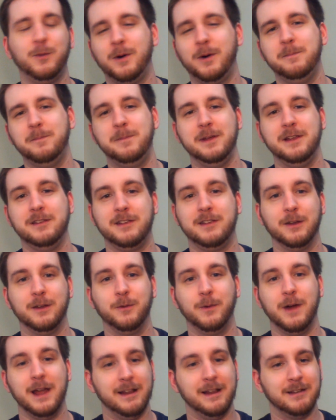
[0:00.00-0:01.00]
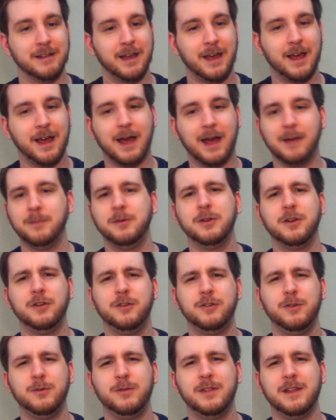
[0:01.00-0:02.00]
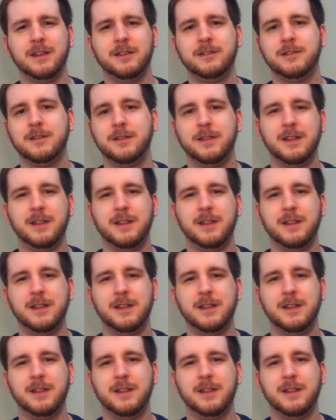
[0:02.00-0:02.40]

One Piece can wait. I'm gonna do this,